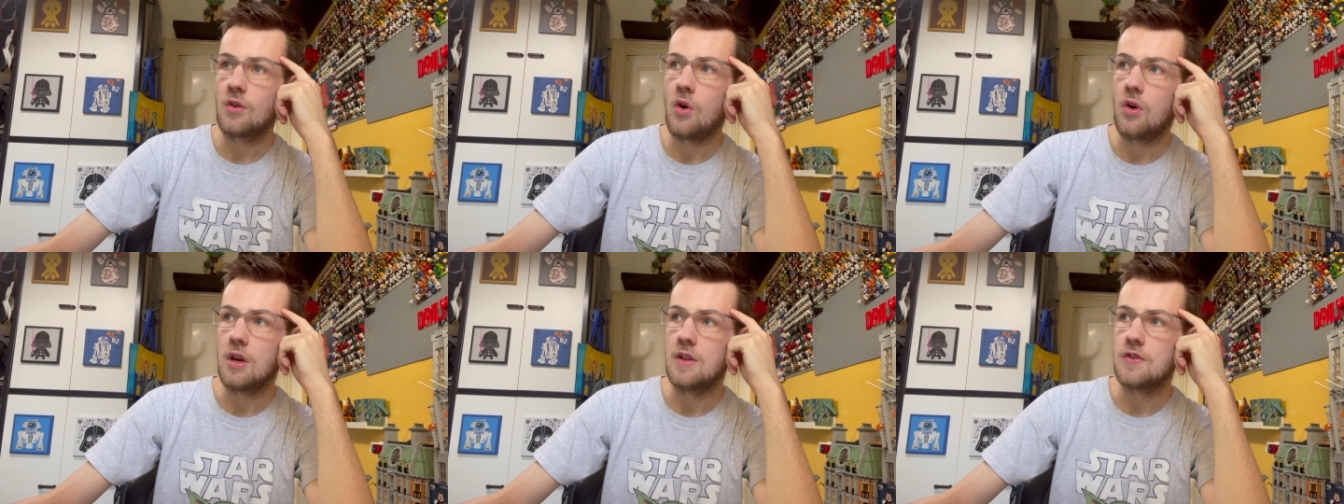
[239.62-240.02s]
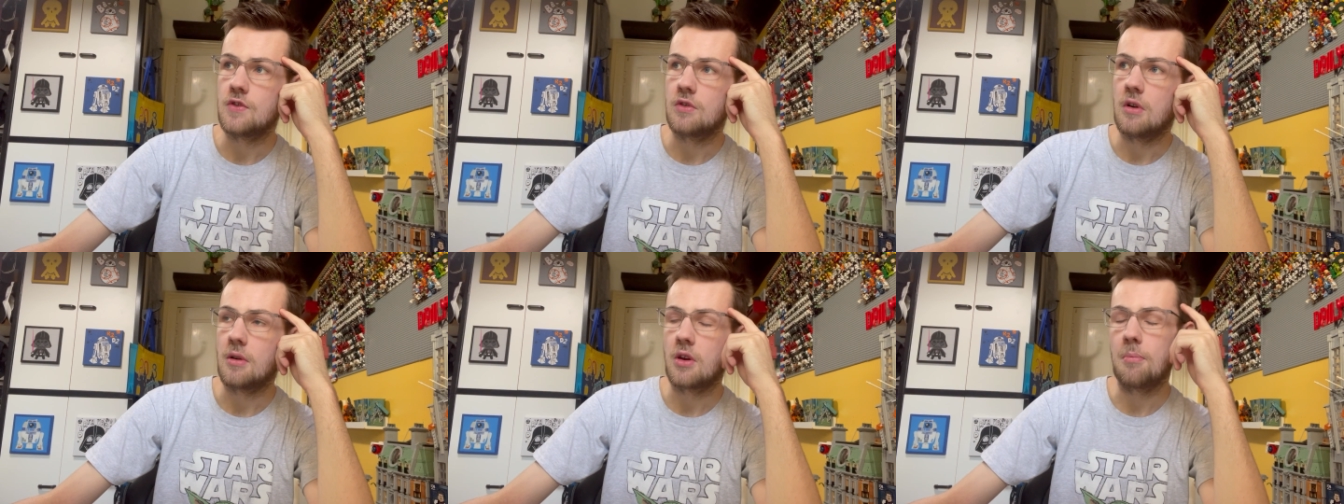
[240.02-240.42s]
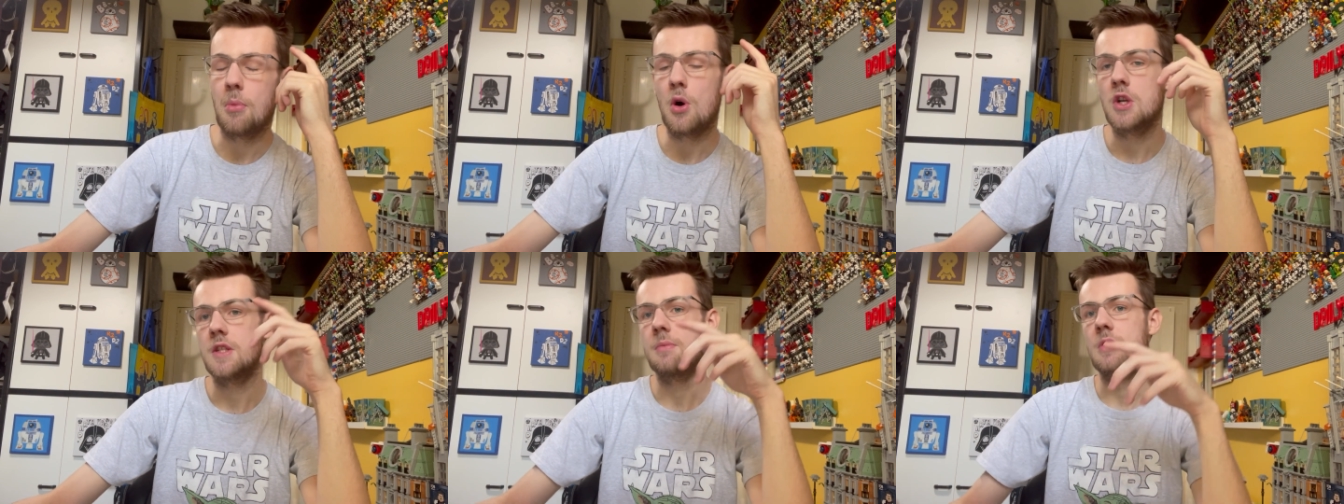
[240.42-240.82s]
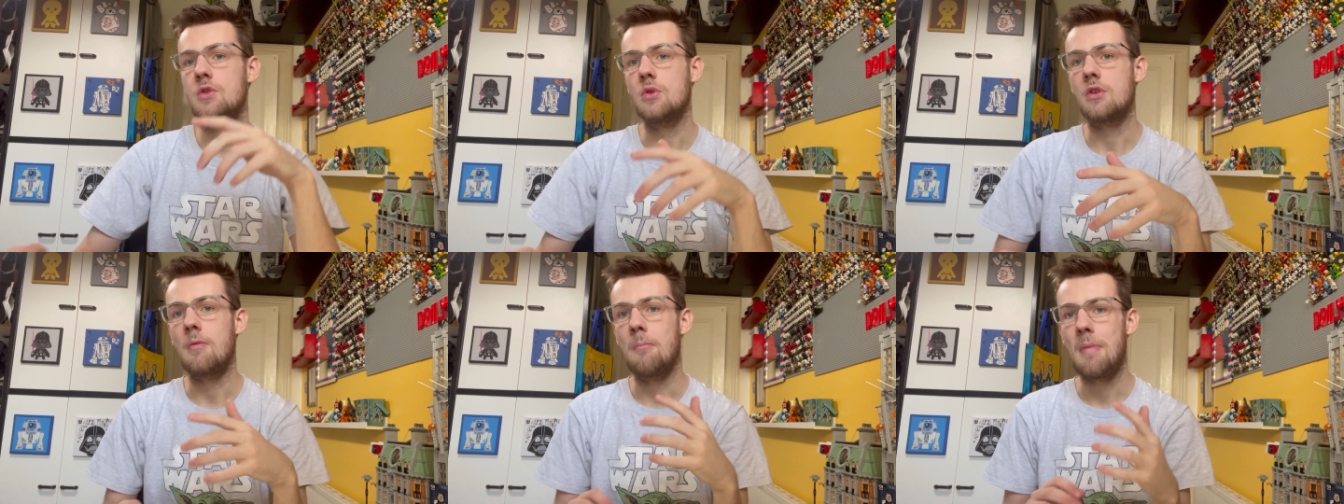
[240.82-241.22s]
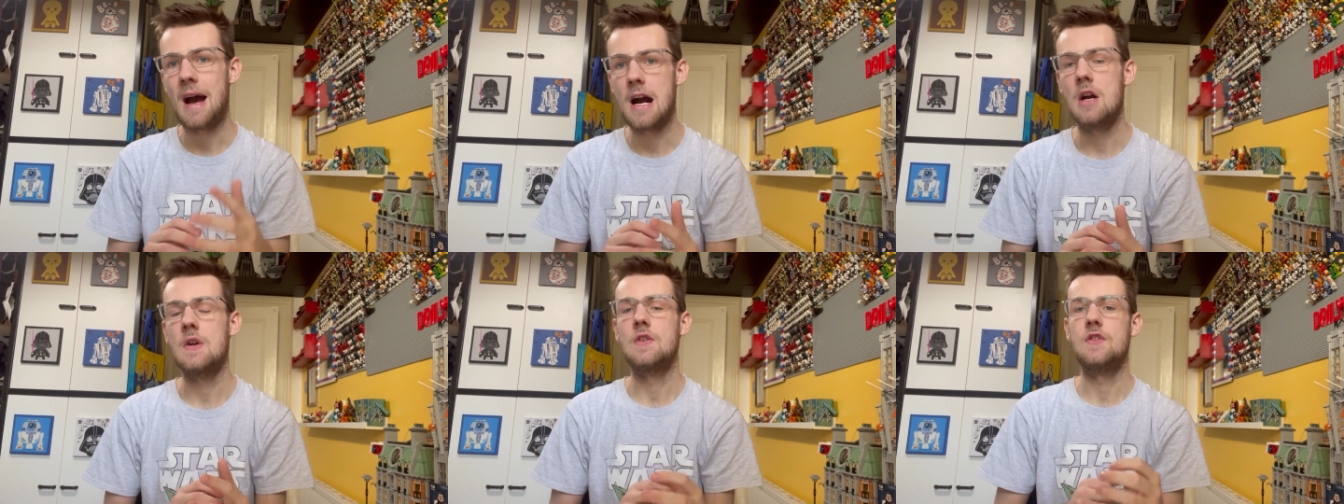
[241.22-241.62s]
coin, so I could possibly do a
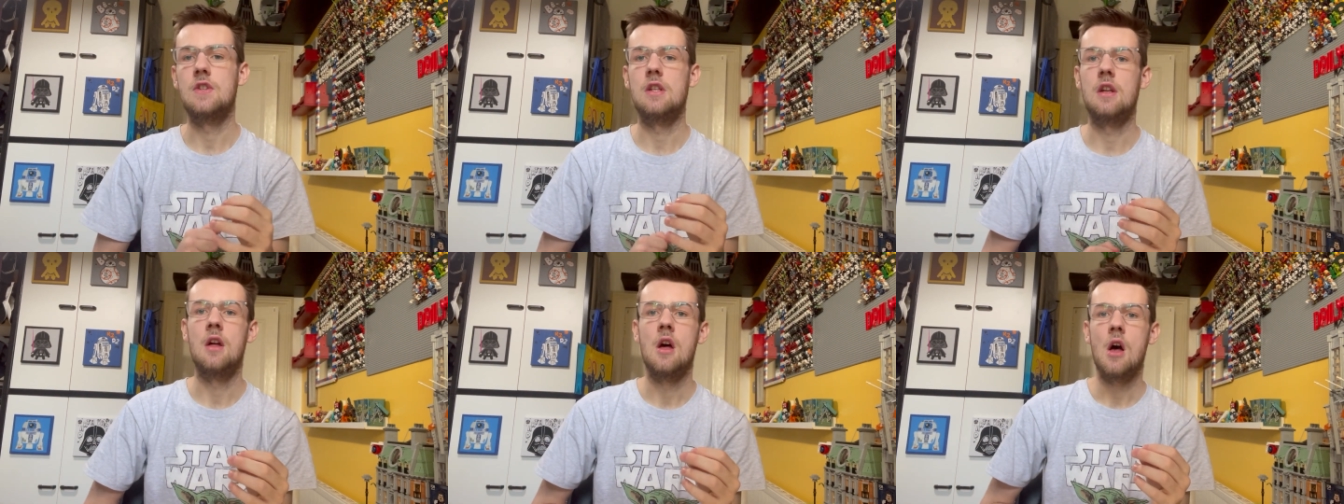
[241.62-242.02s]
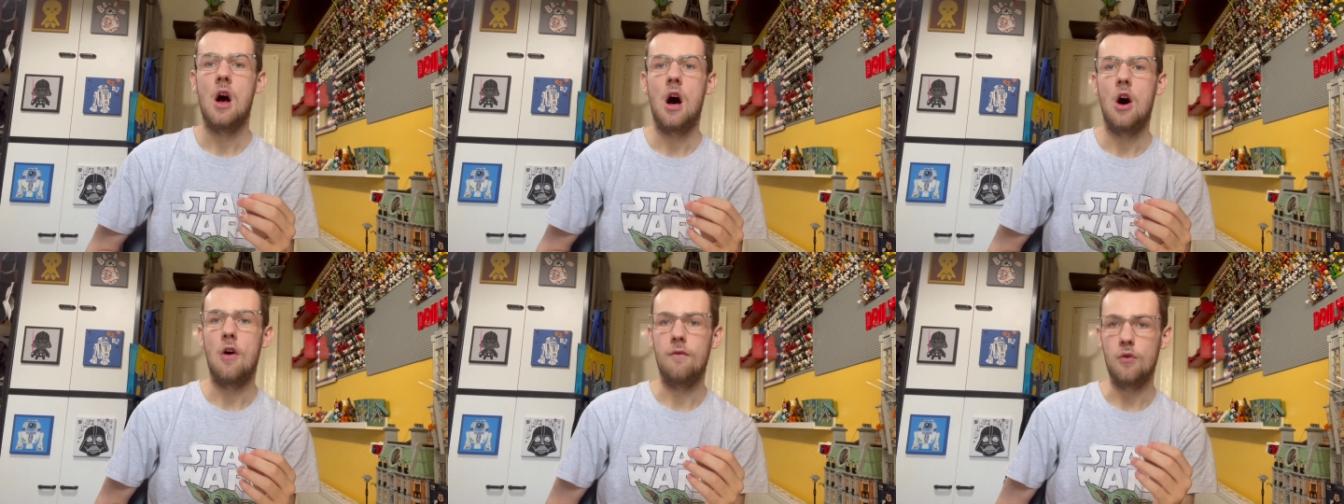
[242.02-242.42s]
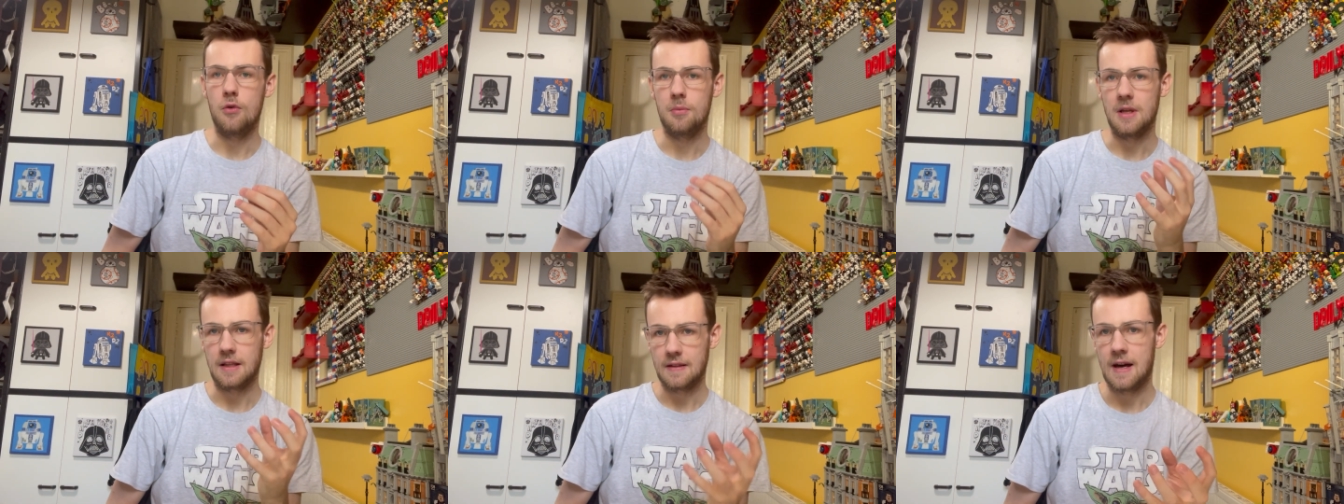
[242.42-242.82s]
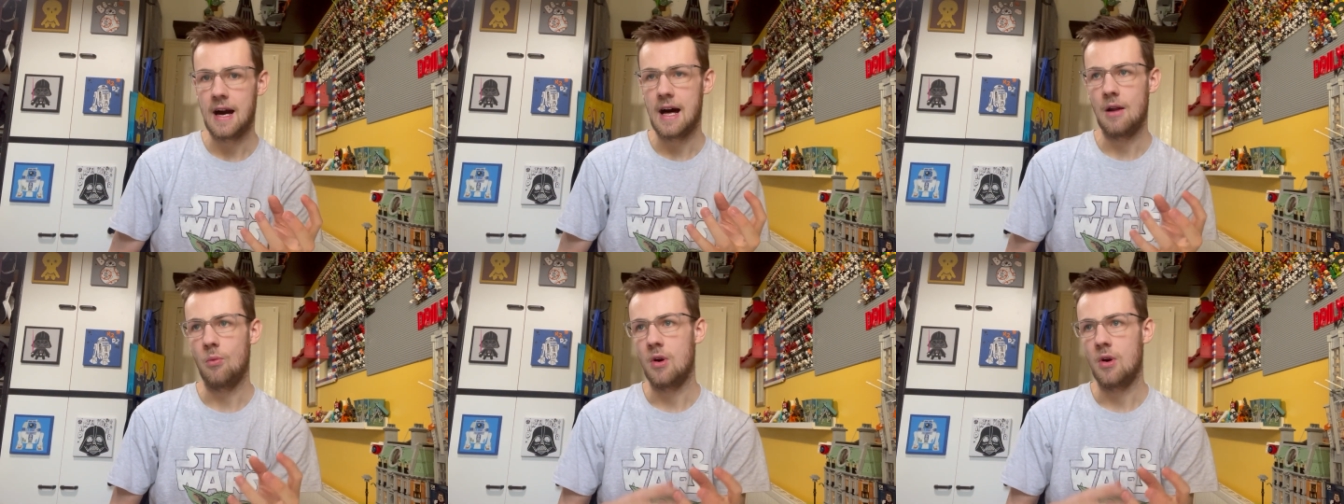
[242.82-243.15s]
comparison of opening that and